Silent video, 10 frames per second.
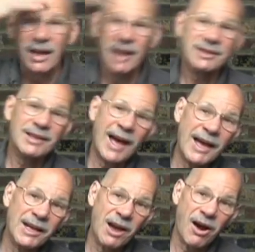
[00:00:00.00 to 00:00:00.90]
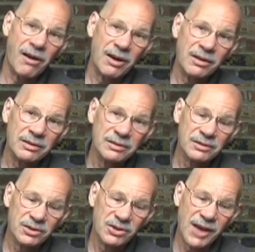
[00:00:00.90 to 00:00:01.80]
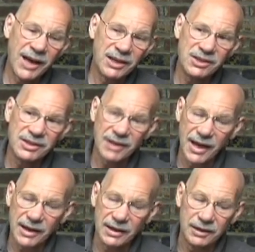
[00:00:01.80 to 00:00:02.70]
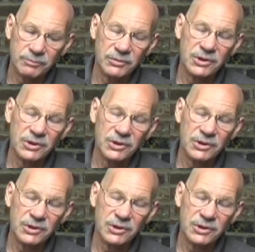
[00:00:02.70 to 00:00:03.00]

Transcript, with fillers: A sayonara, Yankee Stadium.